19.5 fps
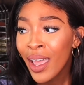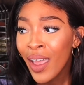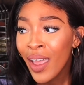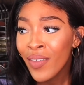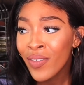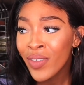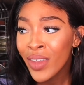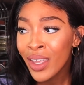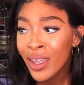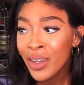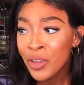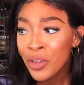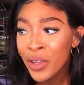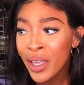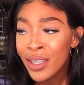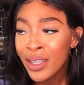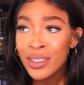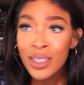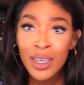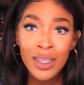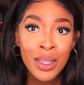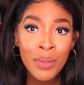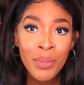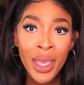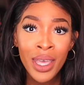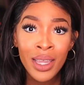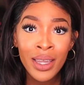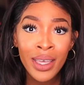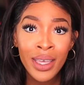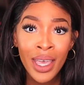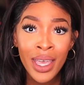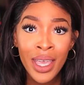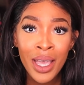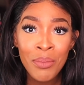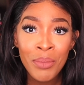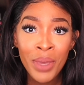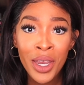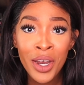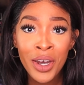And then you like tell them, hey,
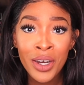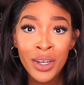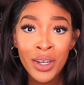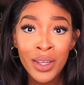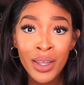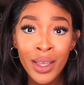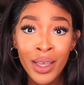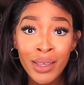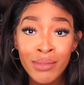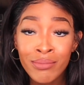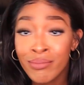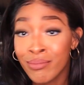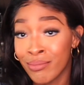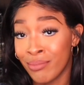I'm married, and they're like,